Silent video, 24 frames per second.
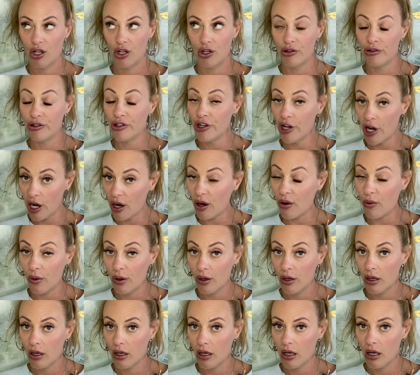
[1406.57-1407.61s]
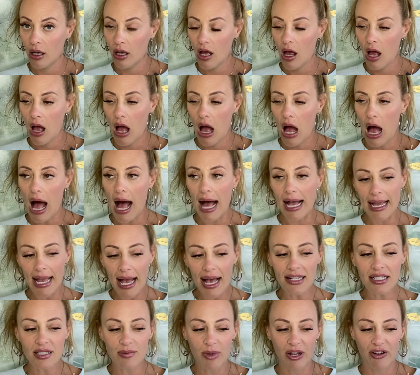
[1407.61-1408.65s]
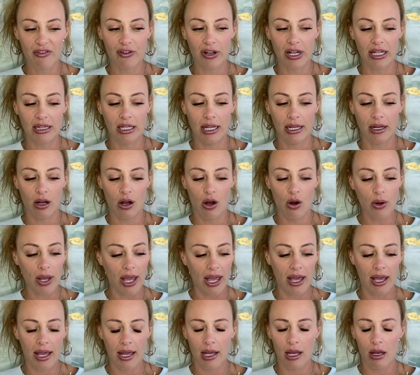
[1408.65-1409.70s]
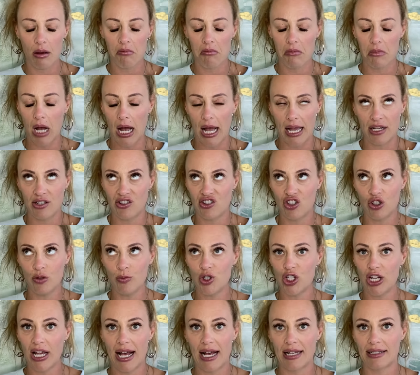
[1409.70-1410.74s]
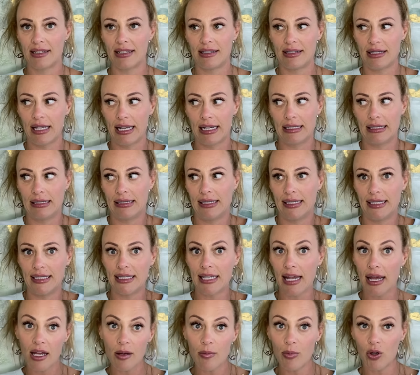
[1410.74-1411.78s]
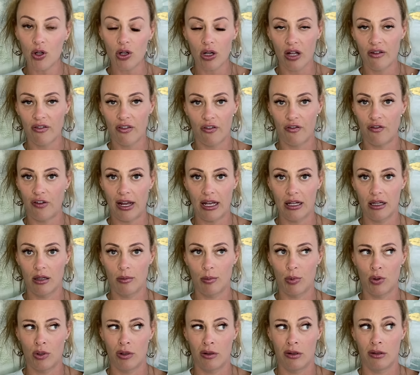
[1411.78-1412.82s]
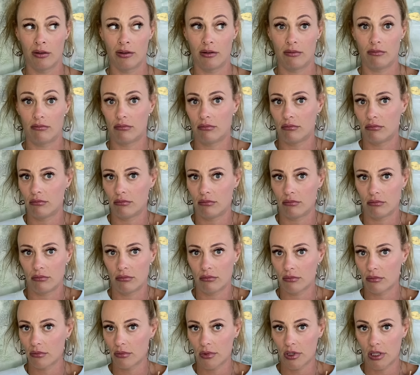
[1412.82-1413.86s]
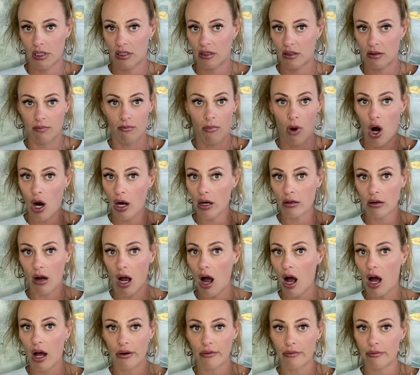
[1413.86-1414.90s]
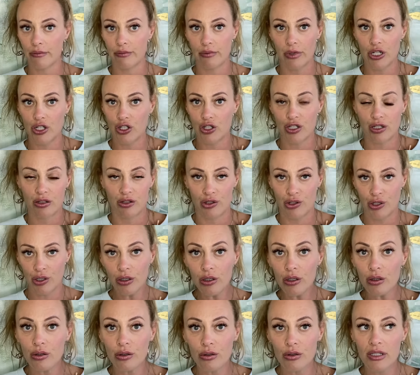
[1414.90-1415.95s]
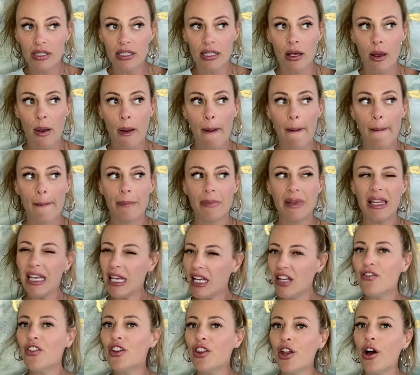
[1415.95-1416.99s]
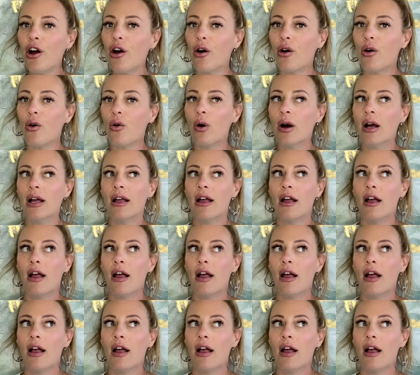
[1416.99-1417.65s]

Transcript: No. I asked my friend like, okay, I assume she has this like stable of available, smart, hot, rich dudes, even though